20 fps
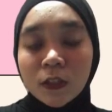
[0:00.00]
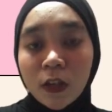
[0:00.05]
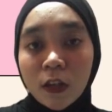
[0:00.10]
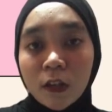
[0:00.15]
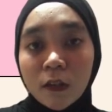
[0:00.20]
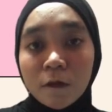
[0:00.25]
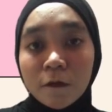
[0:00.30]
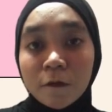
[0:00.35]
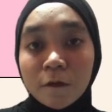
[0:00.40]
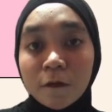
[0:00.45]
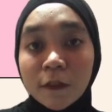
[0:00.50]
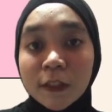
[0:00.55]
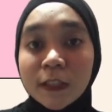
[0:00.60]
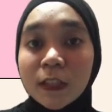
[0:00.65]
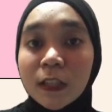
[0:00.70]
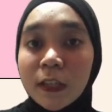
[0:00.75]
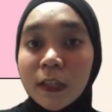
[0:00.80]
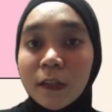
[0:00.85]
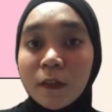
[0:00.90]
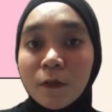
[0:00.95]
are,
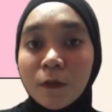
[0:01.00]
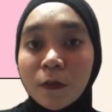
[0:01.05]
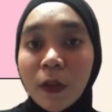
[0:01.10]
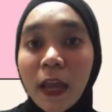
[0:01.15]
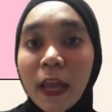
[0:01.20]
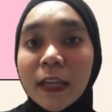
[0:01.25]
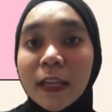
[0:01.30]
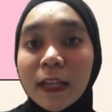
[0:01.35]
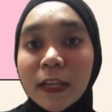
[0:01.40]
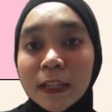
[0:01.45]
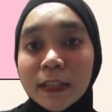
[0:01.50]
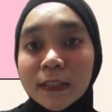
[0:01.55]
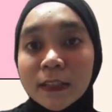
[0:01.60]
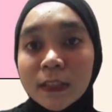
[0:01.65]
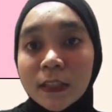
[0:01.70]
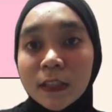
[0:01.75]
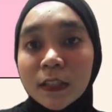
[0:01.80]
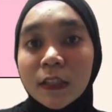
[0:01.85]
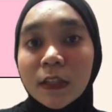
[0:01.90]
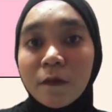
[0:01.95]
firstly, to analyze
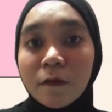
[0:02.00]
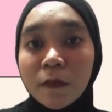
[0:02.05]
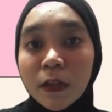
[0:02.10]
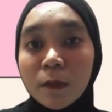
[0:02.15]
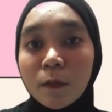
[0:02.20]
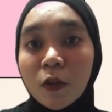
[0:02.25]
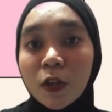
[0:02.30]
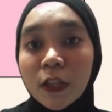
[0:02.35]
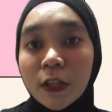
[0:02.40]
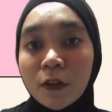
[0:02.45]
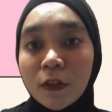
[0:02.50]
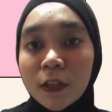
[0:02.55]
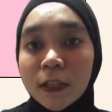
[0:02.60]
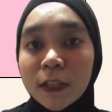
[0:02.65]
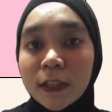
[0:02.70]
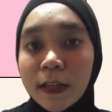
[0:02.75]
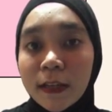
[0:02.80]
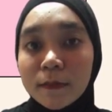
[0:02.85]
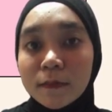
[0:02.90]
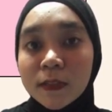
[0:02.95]
the different molecular
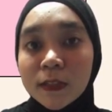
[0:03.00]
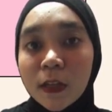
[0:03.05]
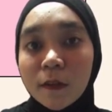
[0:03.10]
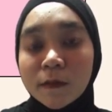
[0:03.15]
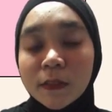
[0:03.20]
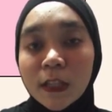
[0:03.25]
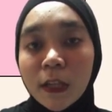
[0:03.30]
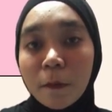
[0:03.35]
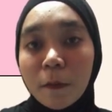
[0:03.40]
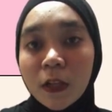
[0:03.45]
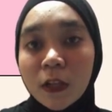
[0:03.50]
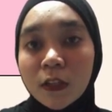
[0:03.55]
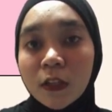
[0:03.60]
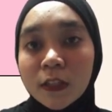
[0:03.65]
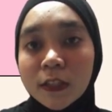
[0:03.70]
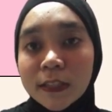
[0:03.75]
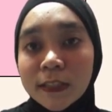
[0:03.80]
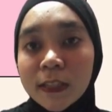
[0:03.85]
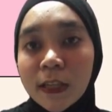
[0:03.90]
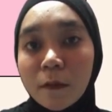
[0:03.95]
types of
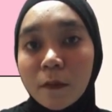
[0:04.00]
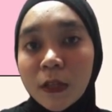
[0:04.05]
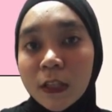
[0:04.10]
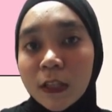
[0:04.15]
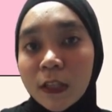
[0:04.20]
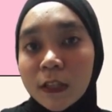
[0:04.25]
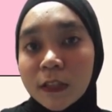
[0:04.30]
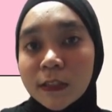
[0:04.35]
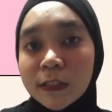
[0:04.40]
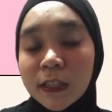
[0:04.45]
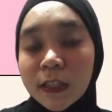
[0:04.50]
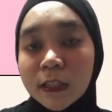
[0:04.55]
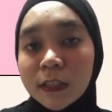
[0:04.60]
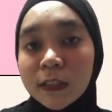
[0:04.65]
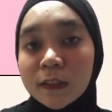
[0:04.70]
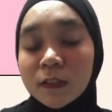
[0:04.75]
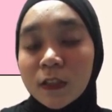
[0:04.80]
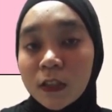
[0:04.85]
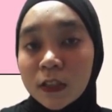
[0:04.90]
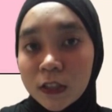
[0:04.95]
Staphylococcus haemolyticus
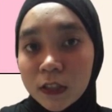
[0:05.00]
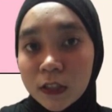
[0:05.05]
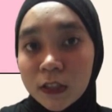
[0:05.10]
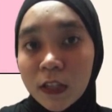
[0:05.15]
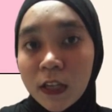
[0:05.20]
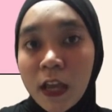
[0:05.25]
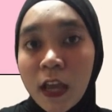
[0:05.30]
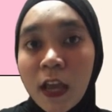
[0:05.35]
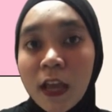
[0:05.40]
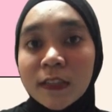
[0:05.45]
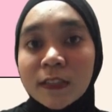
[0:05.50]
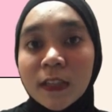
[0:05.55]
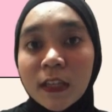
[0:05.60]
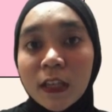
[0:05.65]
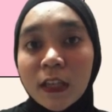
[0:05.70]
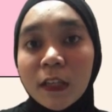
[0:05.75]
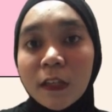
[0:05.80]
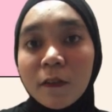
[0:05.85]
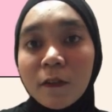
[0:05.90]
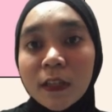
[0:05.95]
gene structure.
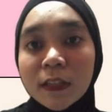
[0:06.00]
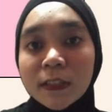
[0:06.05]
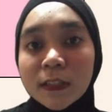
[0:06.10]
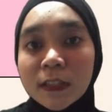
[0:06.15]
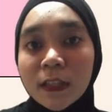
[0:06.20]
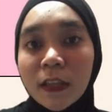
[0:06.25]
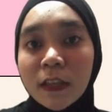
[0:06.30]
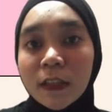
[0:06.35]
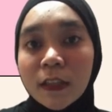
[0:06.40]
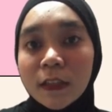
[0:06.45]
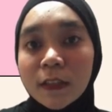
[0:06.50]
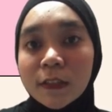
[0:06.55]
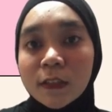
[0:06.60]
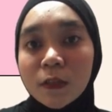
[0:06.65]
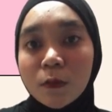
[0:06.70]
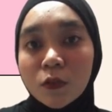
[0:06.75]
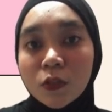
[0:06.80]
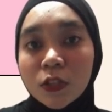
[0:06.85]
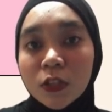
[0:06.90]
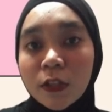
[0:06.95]
Secondly, to understand the
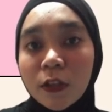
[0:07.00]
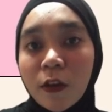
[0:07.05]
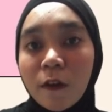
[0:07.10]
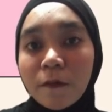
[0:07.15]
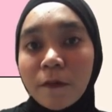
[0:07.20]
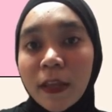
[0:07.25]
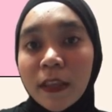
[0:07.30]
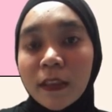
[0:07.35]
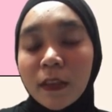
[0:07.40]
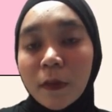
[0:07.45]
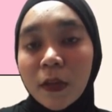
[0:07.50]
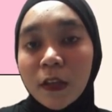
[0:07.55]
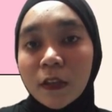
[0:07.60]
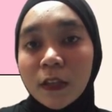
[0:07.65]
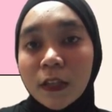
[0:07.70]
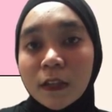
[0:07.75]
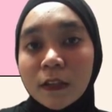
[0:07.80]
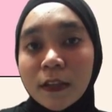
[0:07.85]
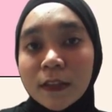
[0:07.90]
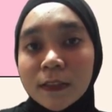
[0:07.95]
distribution of
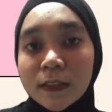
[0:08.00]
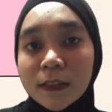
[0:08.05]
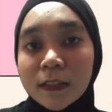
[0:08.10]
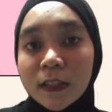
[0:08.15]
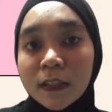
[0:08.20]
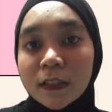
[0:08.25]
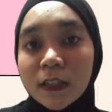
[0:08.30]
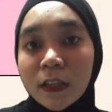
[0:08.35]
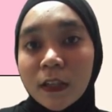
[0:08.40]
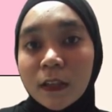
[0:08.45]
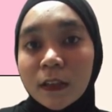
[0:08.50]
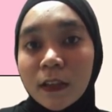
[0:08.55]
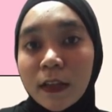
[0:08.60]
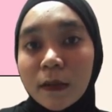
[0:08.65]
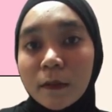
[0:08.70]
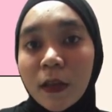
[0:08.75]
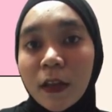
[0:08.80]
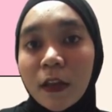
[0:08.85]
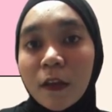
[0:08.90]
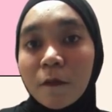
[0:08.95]
antibiotic-resistant
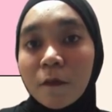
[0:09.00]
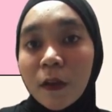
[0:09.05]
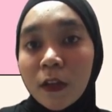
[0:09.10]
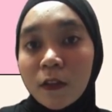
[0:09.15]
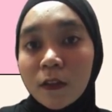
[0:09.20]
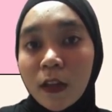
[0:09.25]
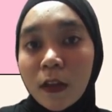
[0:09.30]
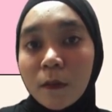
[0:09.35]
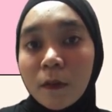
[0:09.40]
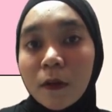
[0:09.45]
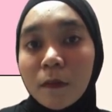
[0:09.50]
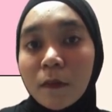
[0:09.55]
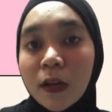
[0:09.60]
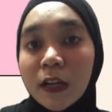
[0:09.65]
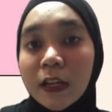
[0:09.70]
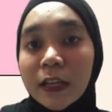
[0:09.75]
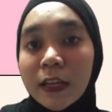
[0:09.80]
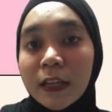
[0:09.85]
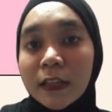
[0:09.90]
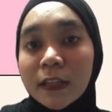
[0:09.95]
genotype and phenotype
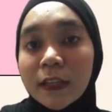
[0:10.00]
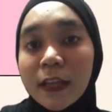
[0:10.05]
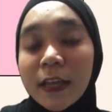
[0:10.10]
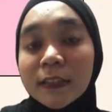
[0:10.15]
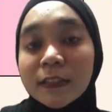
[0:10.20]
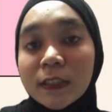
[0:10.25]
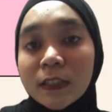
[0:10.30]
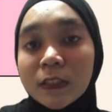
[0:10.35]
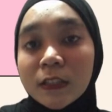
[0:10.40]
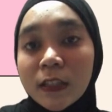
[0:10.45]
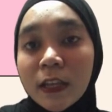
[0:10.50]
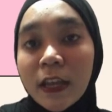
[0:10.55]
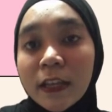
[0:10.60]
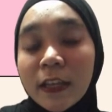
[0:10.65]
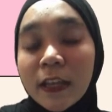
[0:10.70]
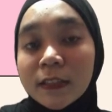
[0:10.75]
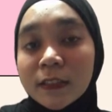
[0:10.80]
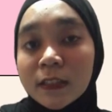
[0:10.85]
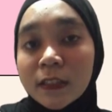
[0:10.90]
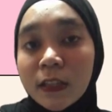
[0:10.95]
among collected ST3 and
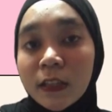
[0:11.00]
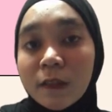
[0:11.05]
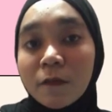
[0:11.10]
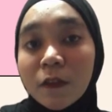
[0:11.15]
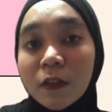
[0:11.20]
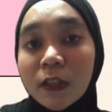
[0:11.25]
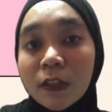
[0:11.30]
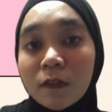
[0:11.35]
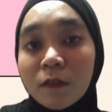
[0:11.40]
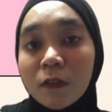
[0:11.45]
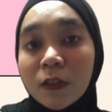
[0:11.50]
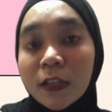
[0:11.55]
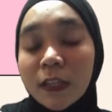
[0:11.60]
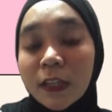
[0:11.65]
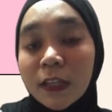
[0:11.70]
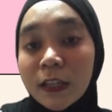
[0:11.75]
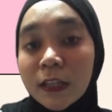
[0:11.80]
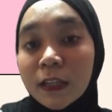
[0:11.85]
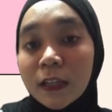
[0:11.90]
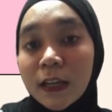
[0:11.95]
ST42
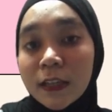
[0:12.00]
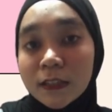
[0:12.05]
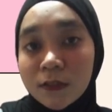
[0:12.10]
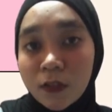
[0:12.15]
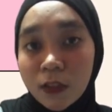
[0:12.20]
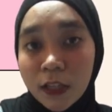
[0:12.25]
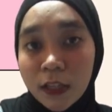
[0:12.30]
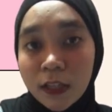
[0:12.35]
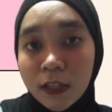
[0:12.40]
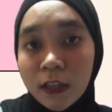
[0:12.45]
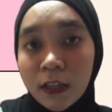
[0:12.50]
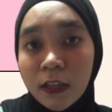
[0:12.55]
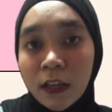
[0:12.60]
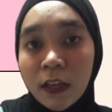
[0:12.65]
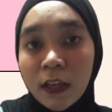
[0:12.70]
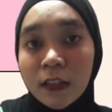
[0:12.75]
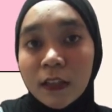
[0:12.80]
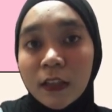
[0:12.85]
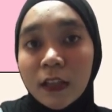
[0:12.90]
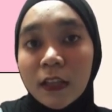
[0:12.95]
clinical isolate.
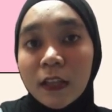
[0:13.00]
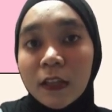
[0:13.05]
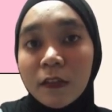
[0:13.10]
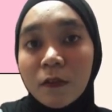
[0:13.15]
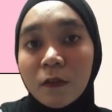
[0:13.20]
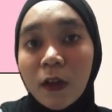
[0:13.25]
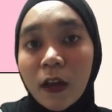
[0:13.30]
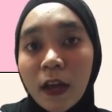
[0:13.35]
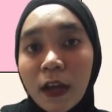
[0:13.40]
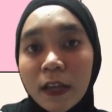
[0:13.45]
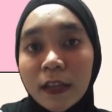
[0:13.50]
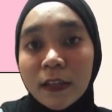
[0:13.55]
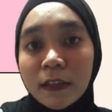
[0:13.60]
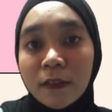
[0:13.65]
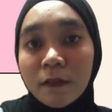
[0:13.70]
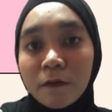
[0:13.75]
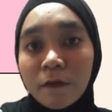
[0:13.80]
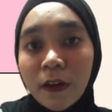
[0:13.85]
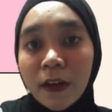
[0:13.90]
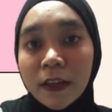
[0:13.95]
Thirdly, to
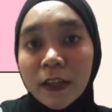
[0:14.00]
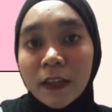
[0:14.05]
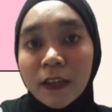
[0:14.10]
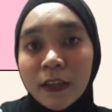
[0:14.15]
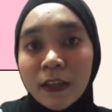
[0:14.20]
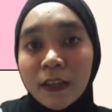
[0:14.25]
identify